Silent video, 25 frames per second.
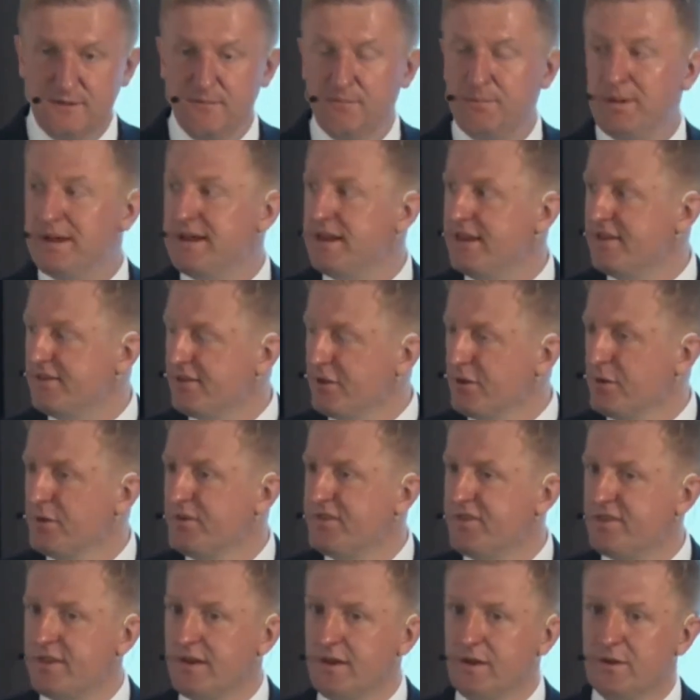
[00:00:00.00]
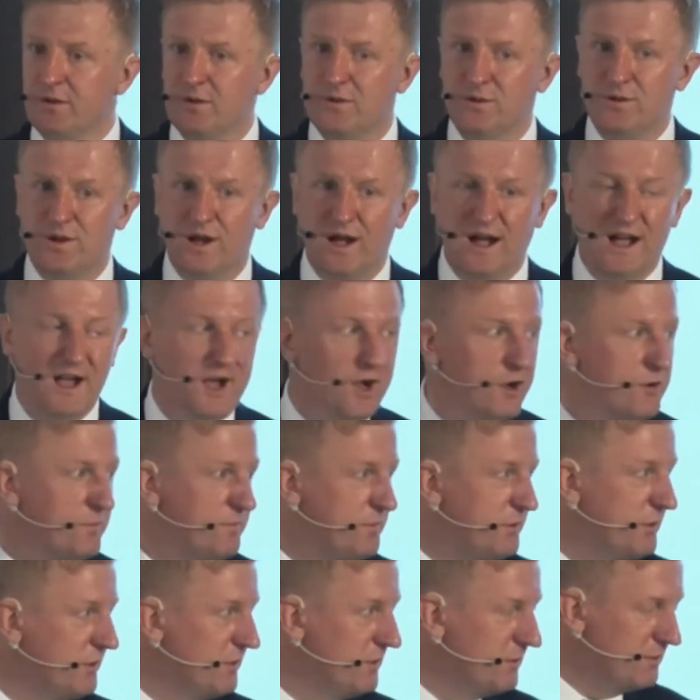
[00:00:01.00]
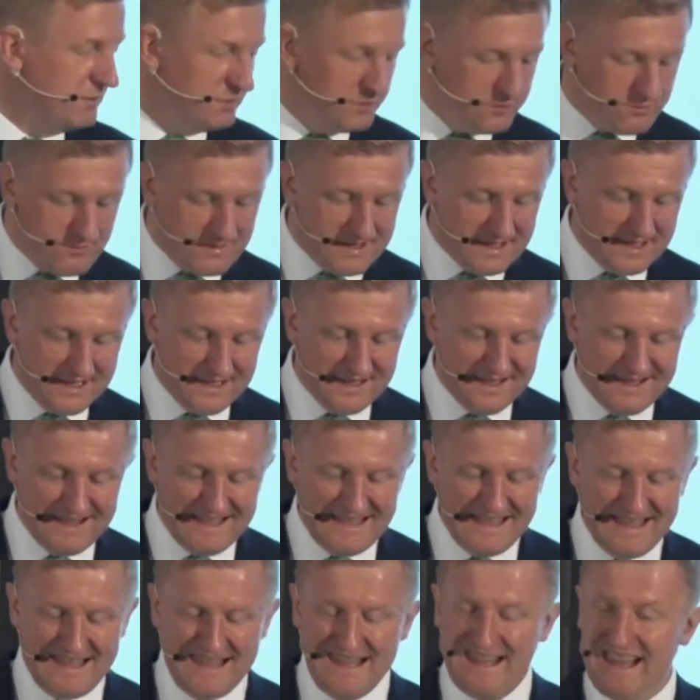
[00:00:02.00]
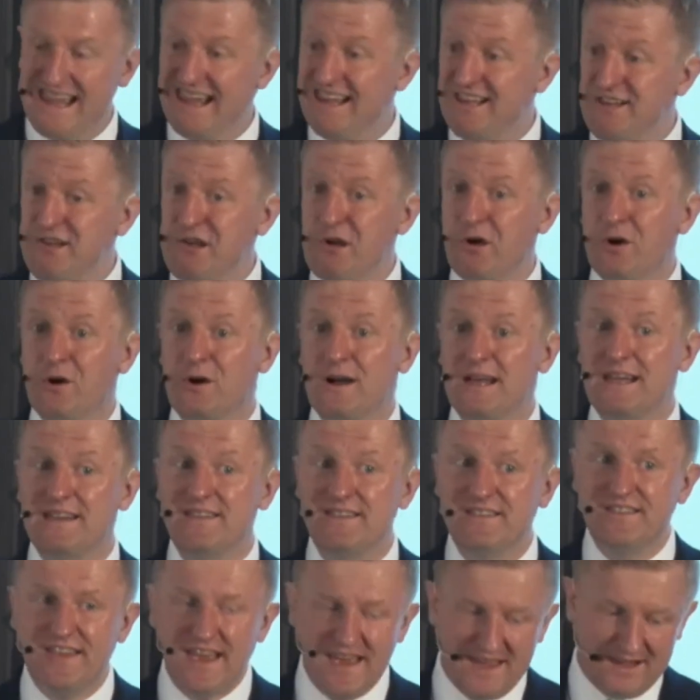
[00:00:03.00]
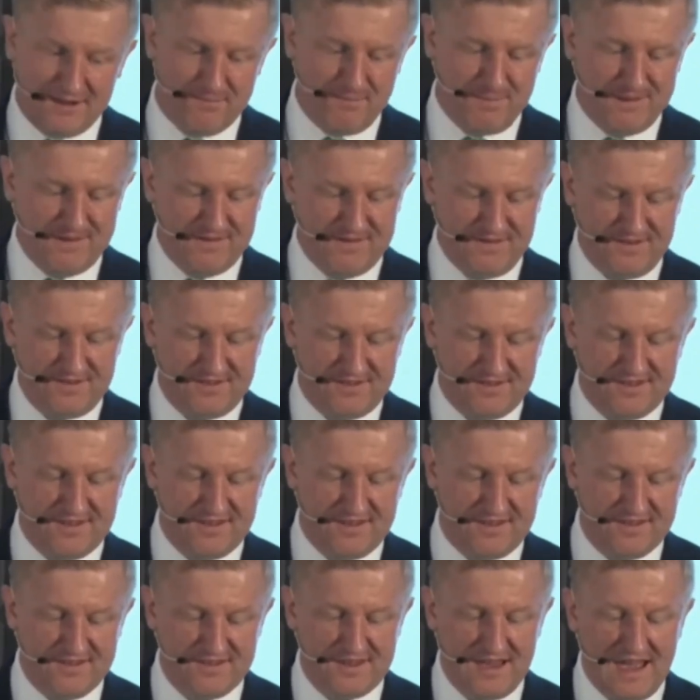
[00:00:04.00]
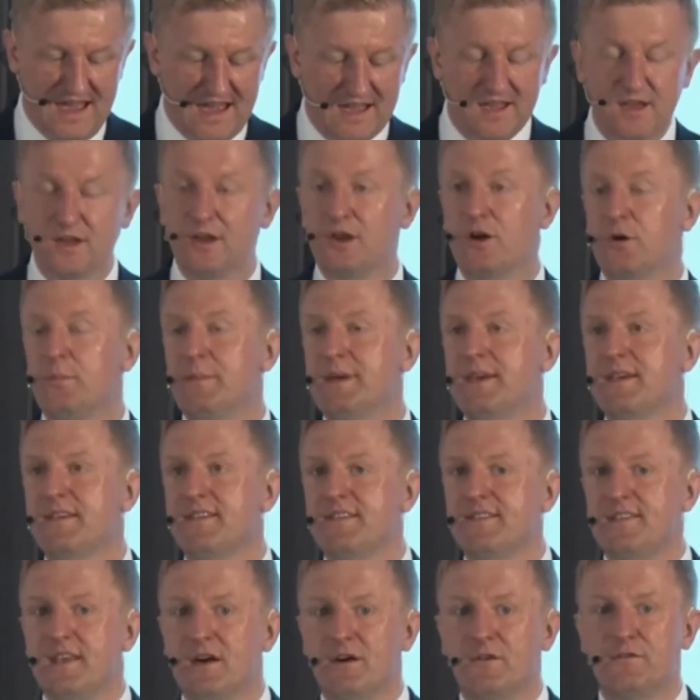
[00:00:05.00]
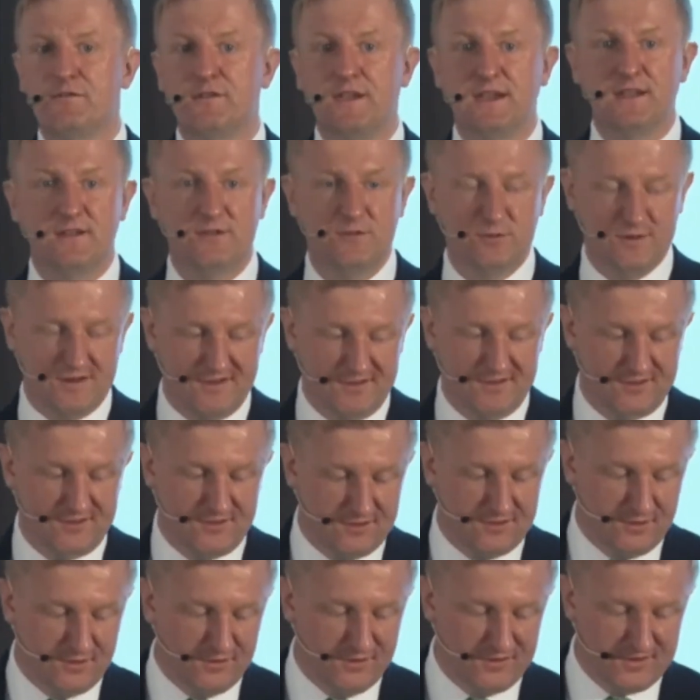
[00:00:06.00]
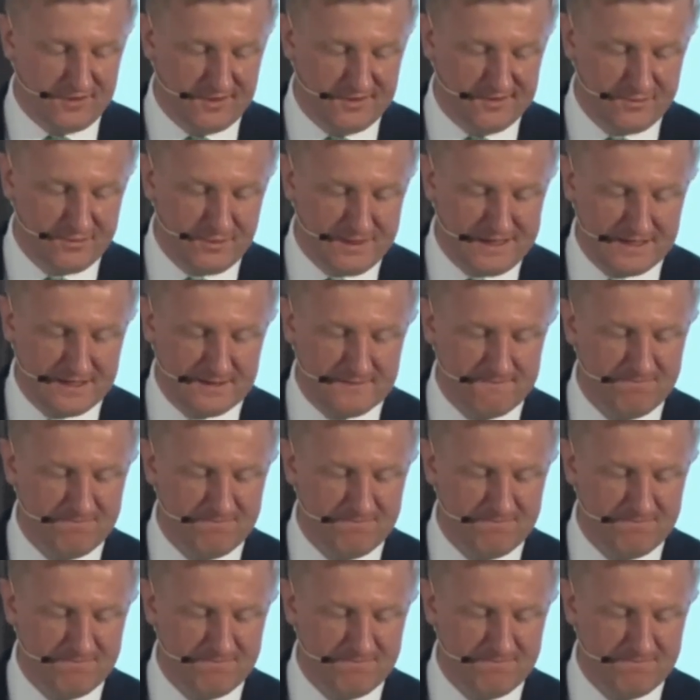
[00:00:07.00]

But it's also, I hope you agree, in tech businesses, economic self-interest to do so as well.